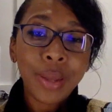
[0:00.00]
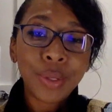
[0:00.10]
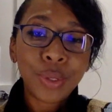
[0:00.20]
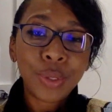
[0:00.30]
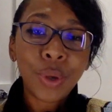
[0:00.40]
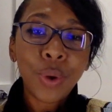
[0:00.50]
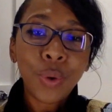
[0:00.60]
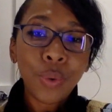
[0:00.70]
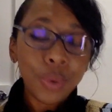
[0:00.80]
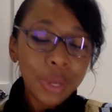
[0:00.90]

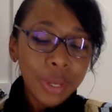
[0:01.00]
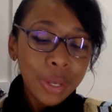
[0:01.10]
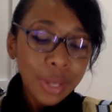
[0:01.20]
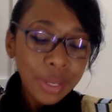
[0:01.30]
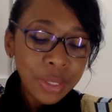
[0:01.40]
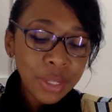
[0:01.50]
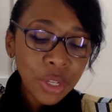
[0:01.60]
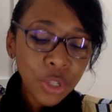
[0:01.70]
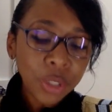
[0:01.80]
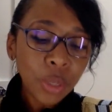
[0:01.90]
So
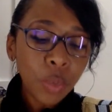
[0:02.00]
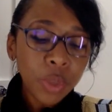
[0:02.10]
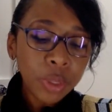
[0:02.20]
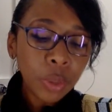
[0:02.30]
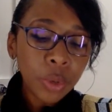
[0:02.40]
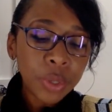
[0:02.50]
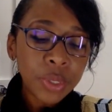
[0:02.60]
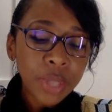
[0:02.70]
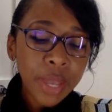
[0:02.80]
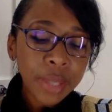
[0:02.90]
essentially what the Lord is
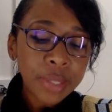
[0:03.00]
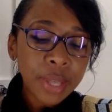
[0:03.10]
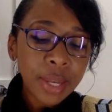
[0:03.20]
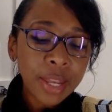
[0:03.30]
saying is that